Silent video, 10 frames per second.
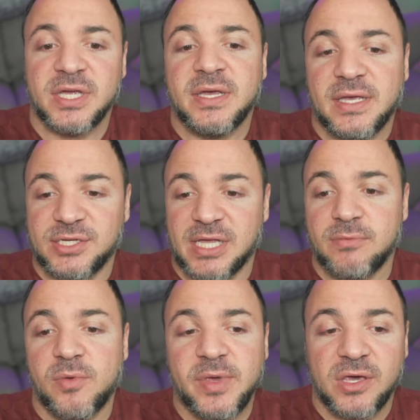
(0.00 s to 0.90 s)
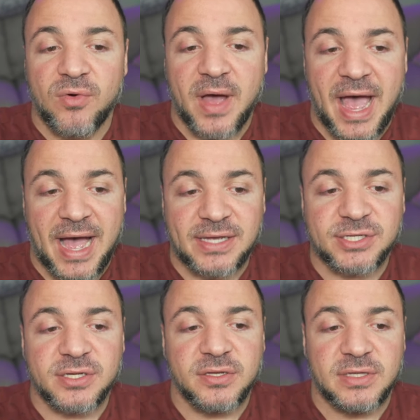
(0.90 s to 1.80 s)
is that when we go ask
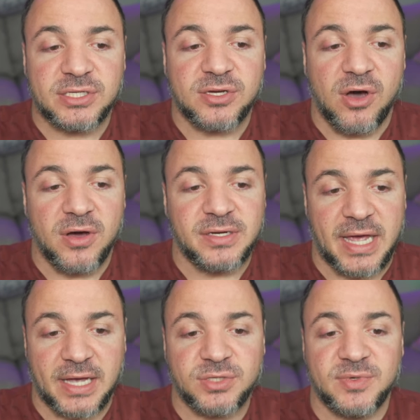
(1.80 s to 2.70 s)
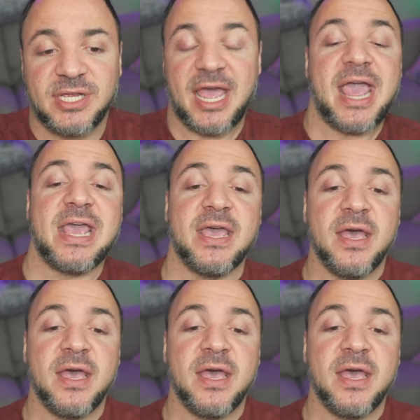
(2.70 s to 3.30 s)
this context, we say, hey,